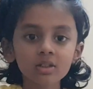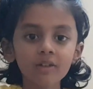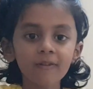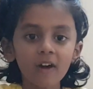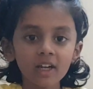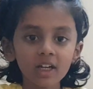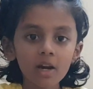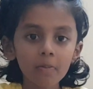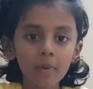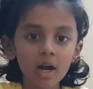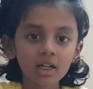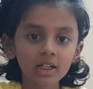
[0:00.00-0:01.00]
the final
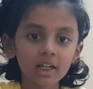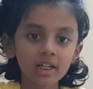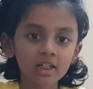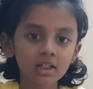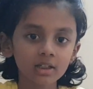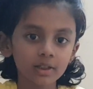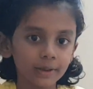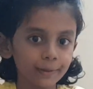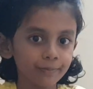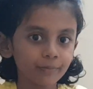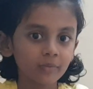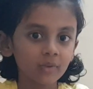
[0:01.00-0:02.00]
part,
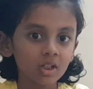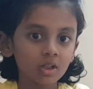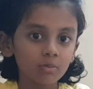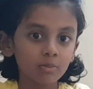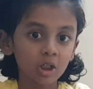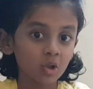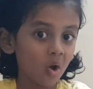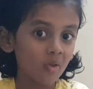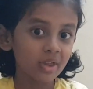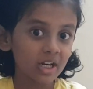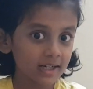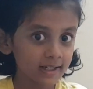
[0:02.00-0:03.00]
but not
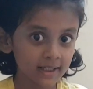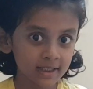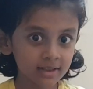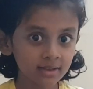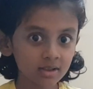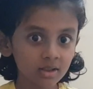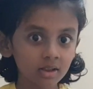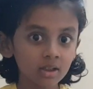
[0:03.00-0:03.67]
the least,